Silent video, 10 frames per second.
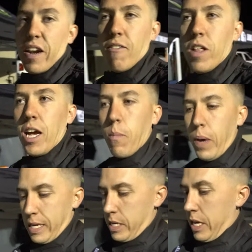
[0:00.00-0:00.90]
and everything.
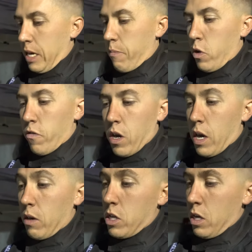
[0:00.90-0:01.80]
But uh, moving
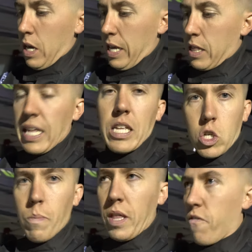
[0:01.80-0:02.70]
on to, I think
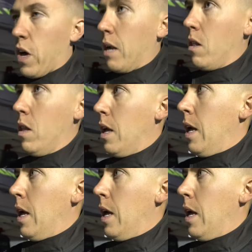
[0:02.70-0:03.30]
this will be the final.